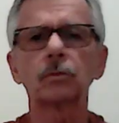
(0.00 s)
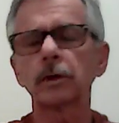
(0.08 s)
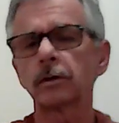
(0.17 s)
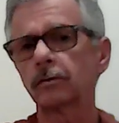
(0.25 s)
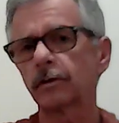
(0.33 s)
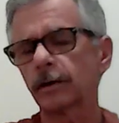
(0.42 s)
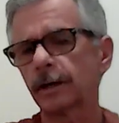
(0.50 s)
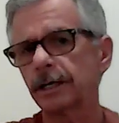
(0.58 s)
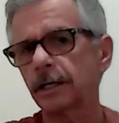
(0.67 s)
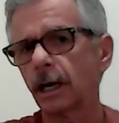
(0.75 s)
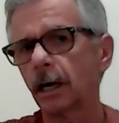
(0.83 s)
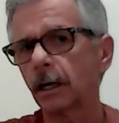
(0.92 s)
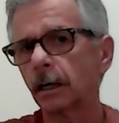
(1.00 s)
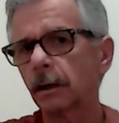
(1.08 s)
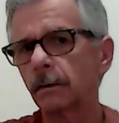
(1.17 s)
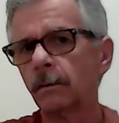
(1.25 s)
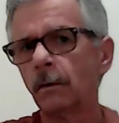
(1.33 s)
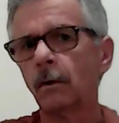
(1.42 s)
we were very young,
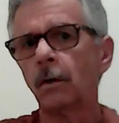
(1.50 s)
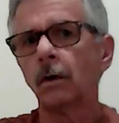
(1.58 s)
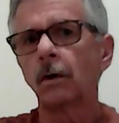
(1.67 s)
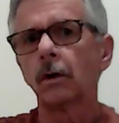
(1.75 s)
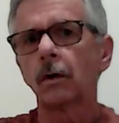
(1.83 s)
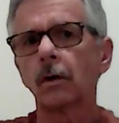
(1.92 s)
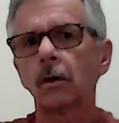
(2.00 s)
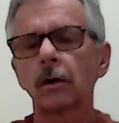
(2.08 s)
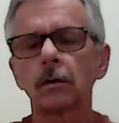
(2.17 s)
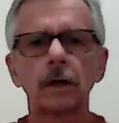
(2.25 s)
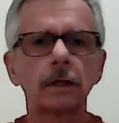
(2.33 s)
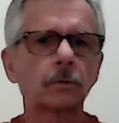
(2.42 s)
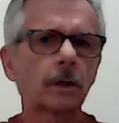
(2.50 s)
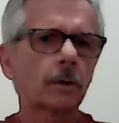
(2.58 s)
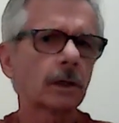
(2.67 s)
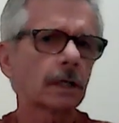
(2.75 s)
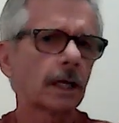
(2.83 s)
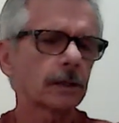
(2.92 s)
or when we
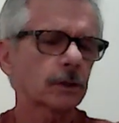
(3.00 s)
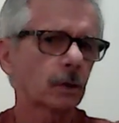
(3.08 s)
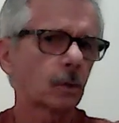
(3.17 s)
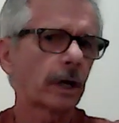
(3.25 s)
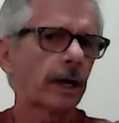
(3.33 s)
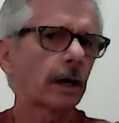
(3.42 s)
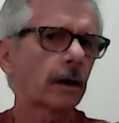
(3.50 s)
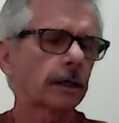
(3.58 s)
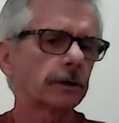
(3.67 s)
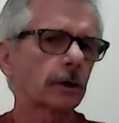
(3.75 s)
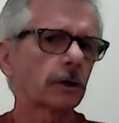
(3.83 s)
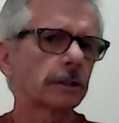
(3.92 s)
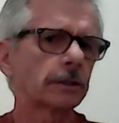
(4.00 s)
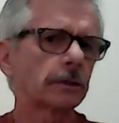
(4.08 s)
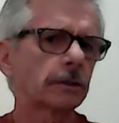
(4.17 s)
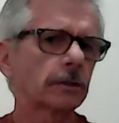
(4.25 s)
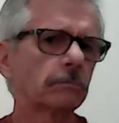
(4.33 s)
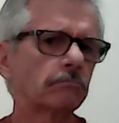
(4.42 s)
were less aware and
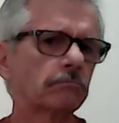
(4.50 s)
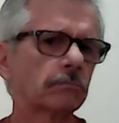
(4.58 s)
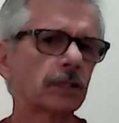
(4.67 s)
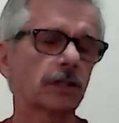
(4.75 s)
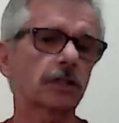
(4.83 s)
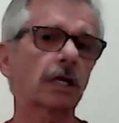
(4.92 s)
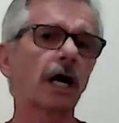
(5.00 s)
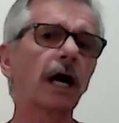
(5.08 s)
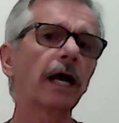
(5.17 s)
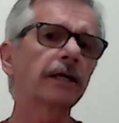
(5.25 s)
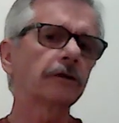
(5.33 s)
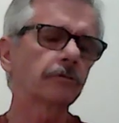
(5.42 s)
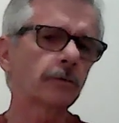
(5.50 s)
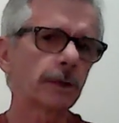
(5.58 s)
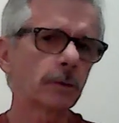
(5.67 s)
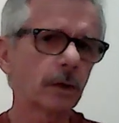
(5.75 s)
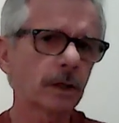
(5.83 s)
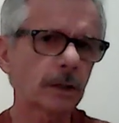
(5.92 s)
couldn't decide if we
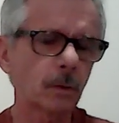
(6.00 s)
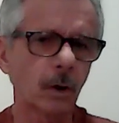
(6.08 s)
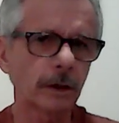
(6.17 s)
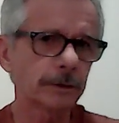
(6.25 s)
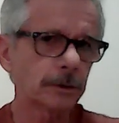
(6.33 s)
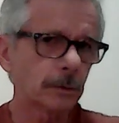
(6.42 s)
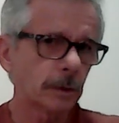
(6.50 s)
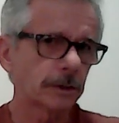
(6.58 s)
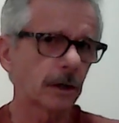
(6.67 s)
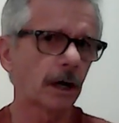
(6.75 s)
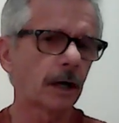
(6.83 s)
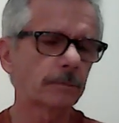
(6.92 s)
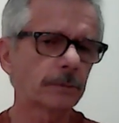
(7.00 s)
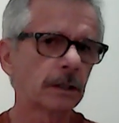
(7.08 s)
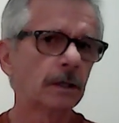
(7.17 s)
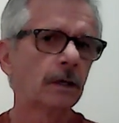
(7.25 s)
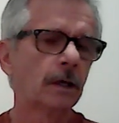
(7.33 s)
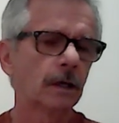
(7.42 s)
really wanted to adopt
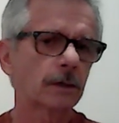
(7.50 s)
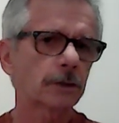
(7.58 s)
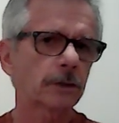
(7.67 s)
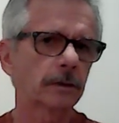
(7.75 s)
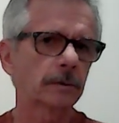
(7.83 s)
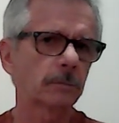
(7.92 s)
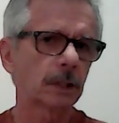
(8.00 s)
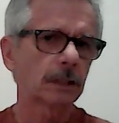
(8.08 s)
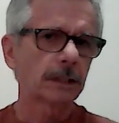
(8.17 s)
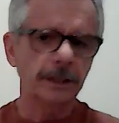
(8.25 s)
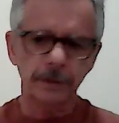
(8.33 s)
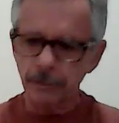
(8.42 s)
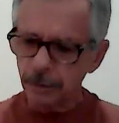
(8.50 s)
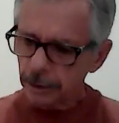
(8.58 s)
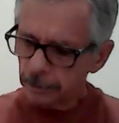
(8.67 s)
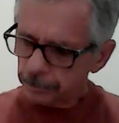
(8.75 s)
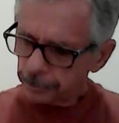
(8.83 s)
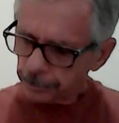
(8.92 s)
certain beliefs.